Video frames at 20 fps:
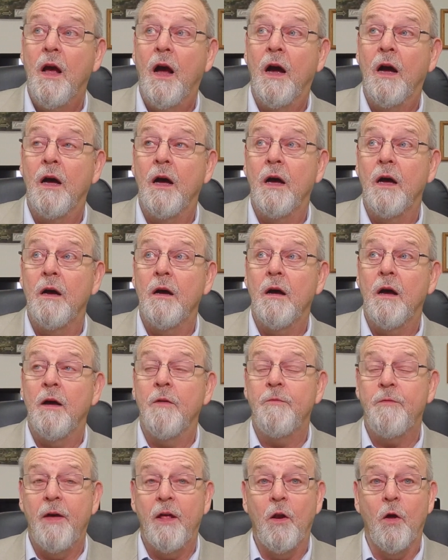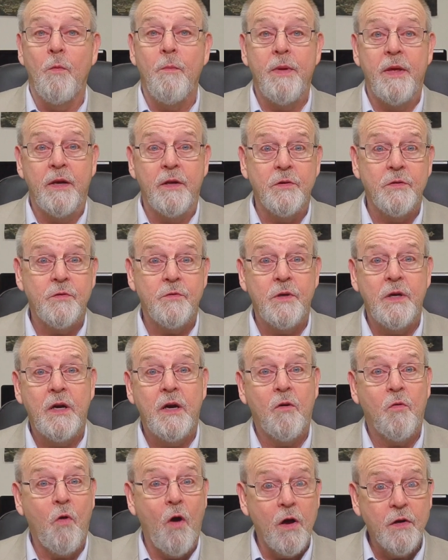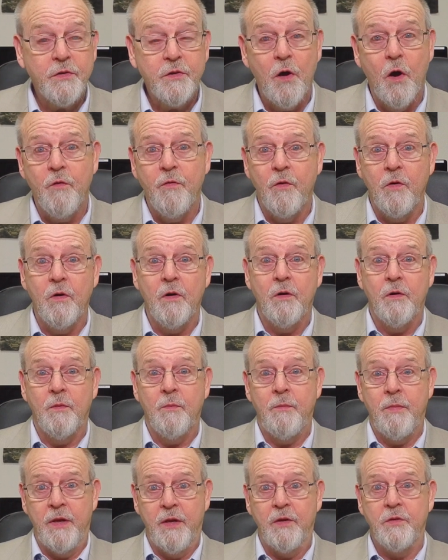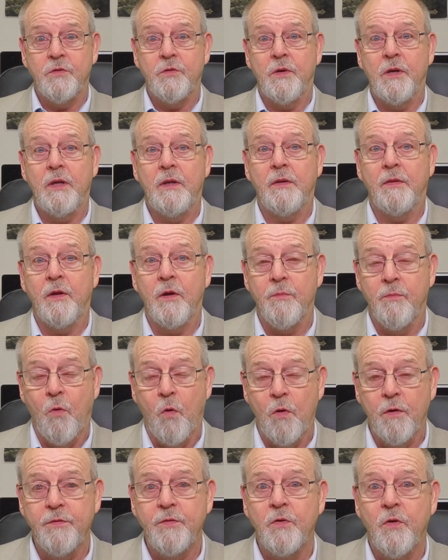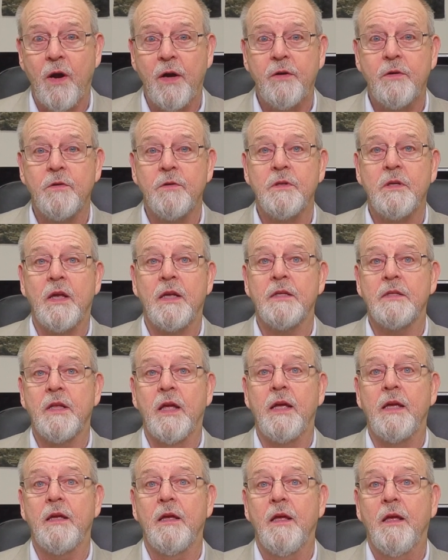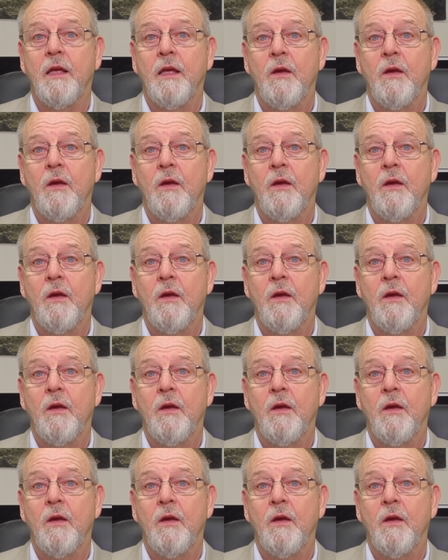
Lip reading: a fellow ministry, Crossover Ministry, their board of directors as they